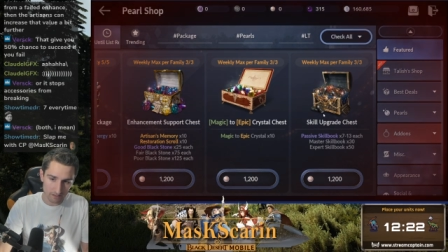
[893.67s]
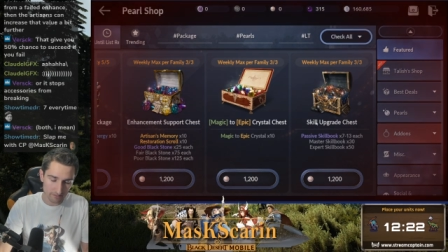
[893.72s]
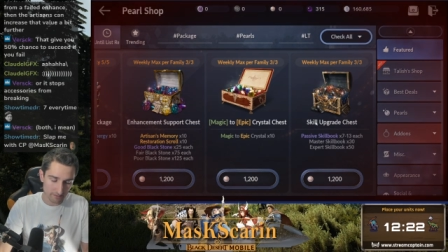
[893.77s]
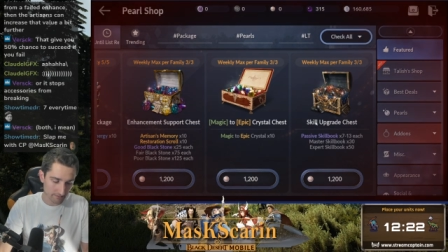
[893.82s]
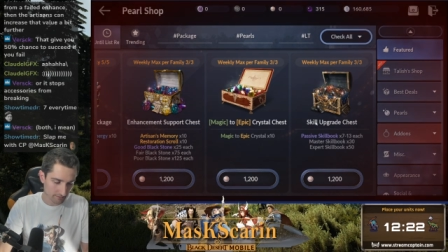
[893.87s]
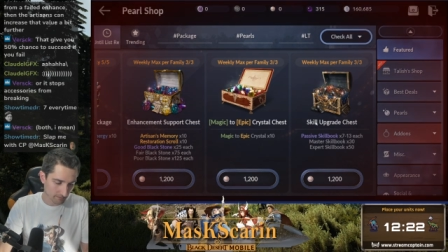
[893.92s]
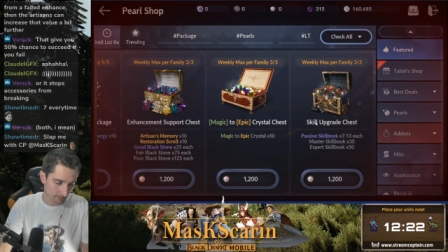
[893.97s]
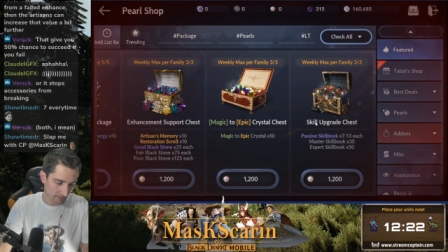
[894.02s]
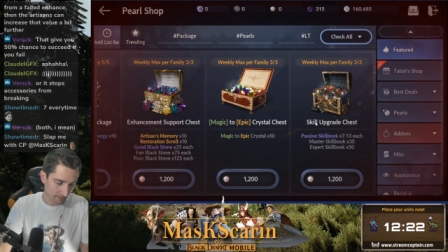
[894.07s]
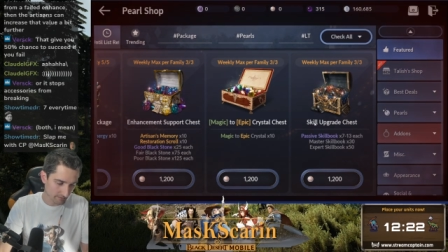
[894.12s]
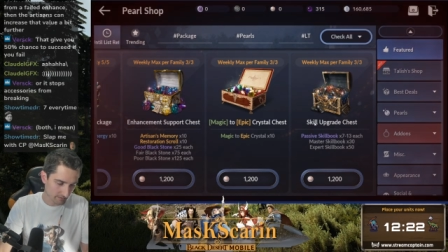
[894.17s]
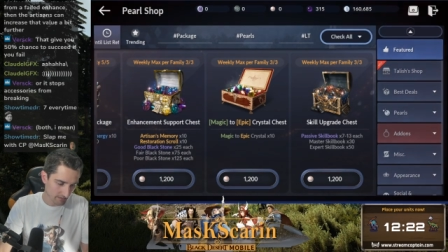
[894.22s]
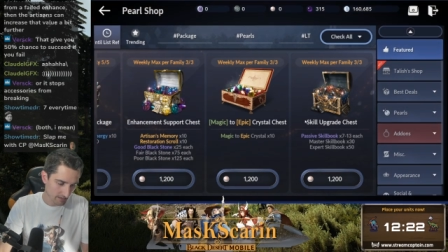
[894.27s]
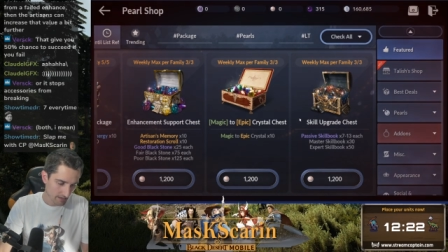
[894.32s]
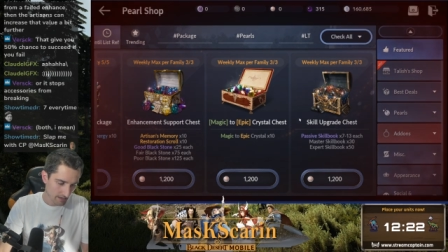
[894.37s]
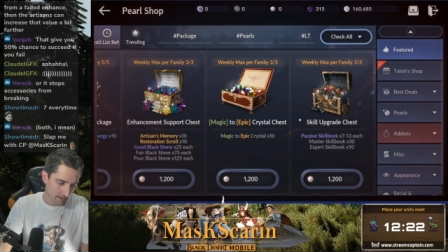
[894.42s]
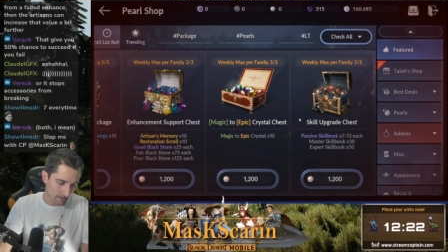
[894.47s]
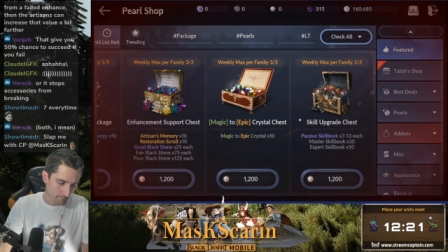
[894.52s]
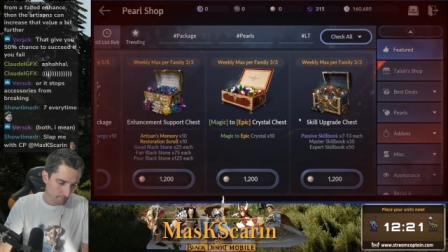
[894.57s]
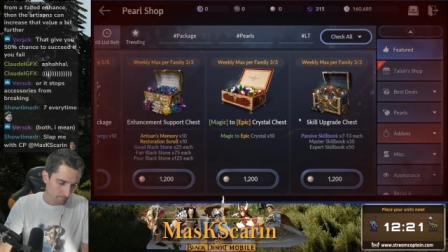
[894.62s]
on this list.
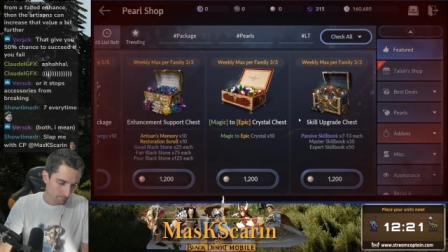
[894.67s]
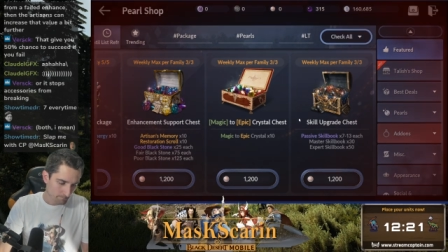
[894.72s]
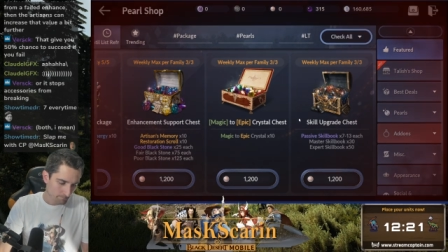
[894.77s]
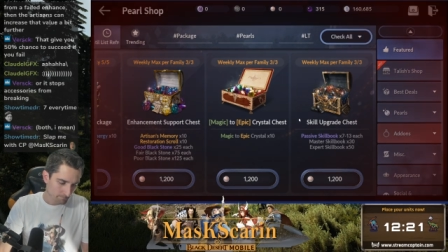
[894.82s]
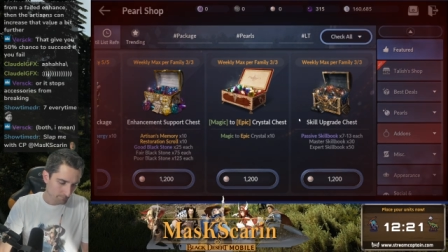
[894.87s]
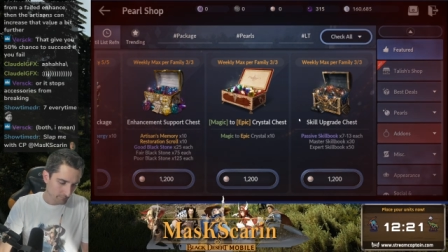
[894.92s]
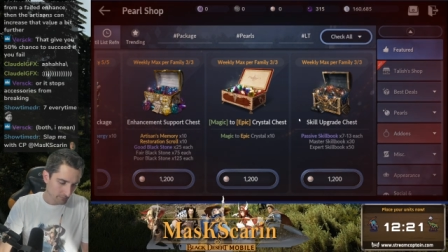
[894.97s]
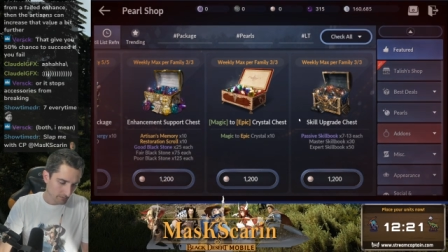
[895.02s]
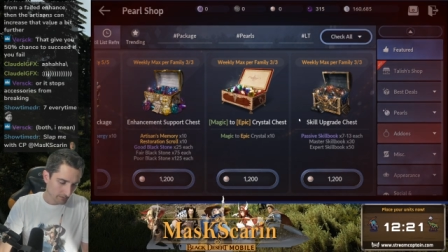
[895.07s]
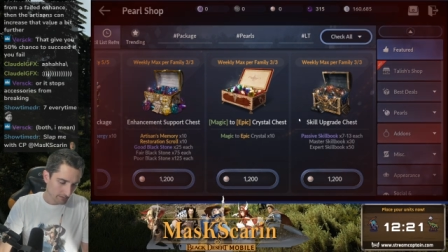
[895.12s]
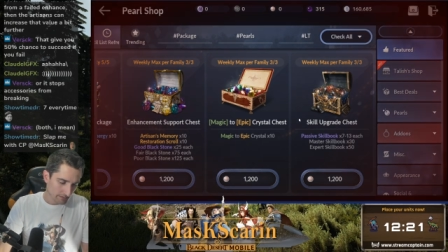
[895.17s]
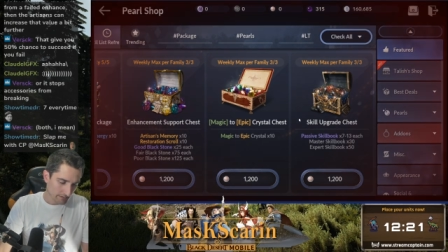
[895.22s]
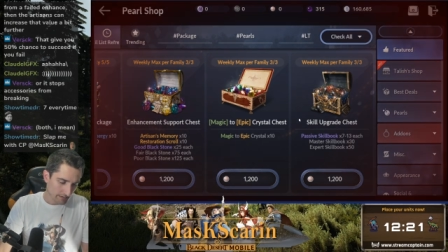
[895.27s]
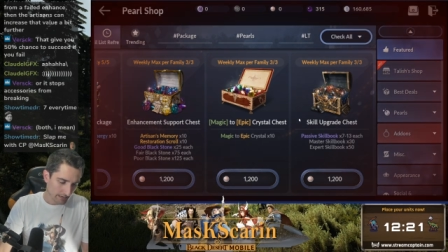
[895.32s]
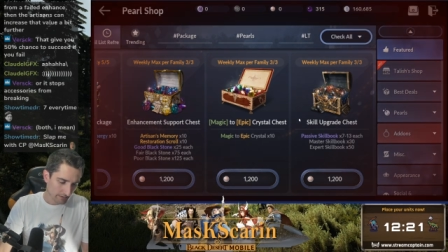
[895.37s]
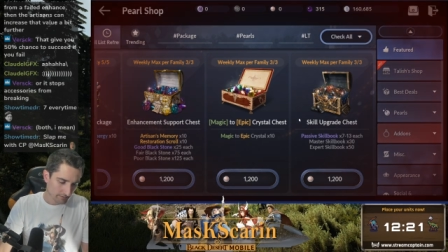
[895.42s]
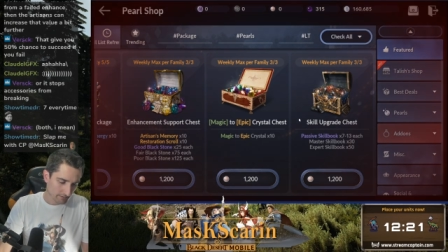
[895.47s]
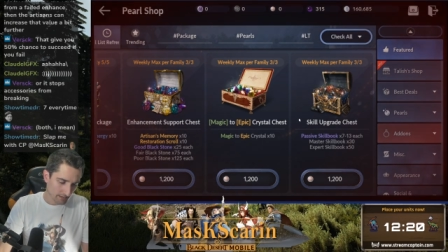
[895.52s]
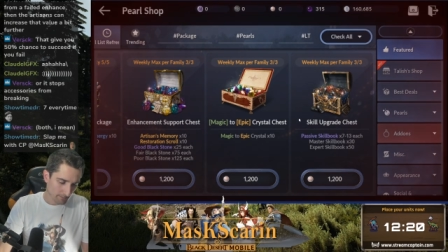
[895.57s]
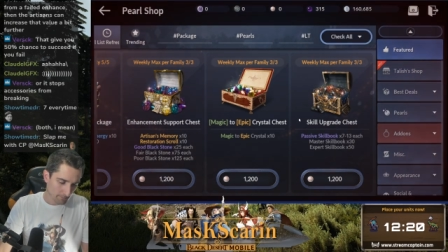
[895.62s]

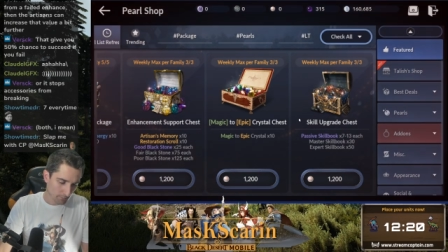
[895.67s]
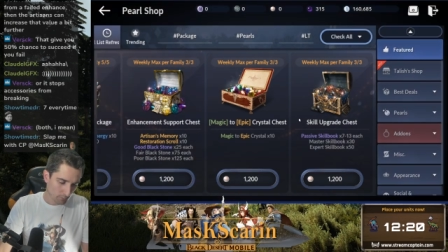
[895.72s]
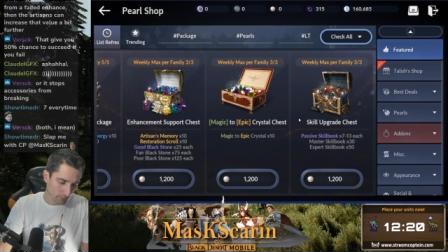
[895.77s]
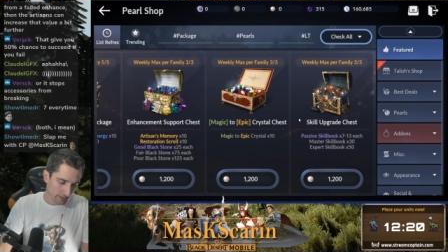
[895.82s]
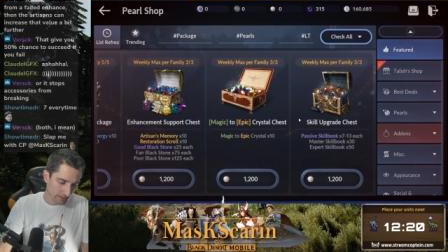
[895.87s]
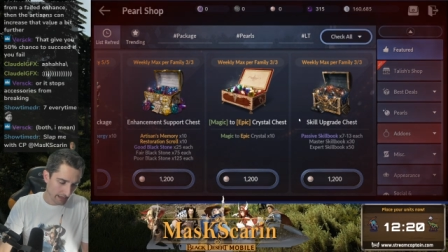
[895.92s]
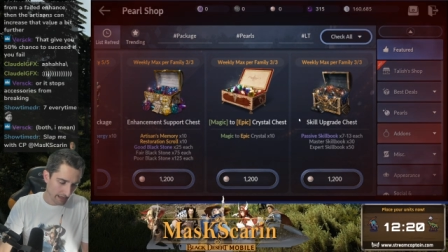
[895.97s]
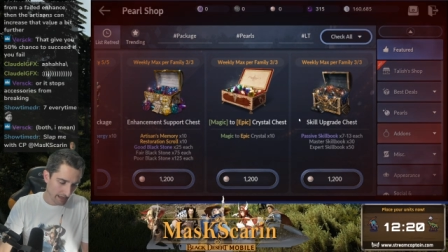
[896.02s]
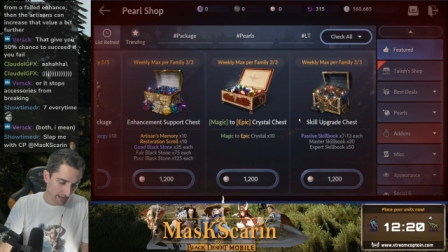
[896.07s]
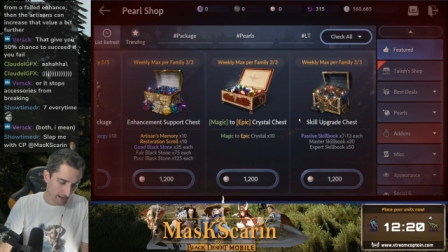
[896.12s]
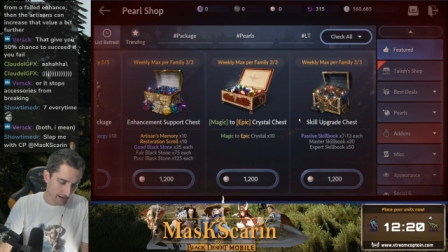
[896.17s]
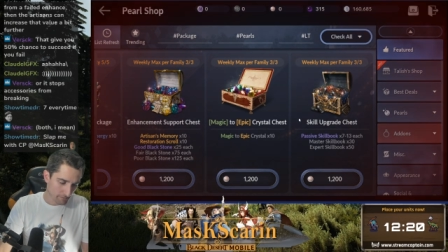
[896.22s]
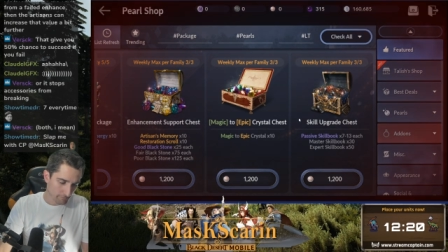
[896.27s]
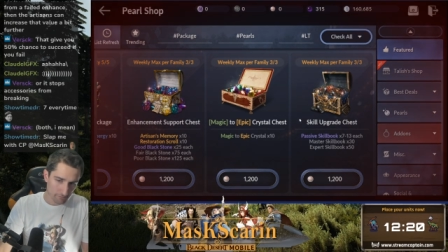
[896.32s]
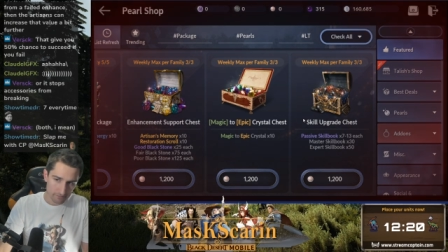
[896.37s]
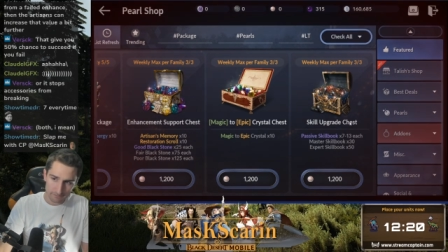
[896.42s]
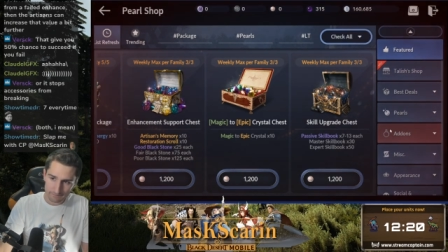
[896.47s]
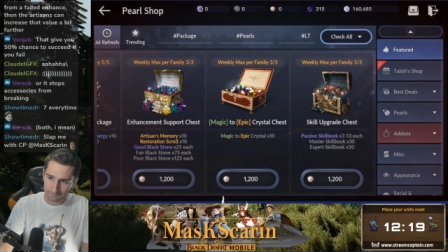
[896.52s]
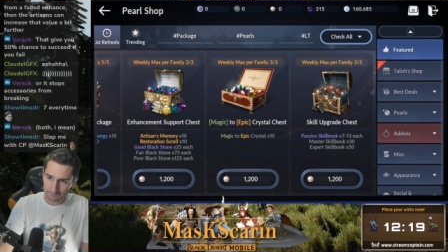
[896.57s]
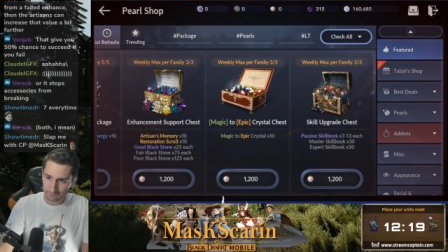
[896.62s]
Next up we
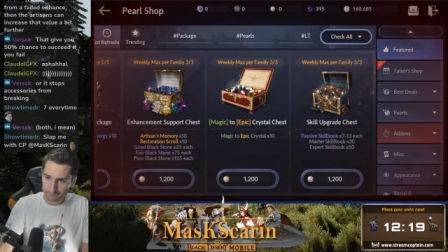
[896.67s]
have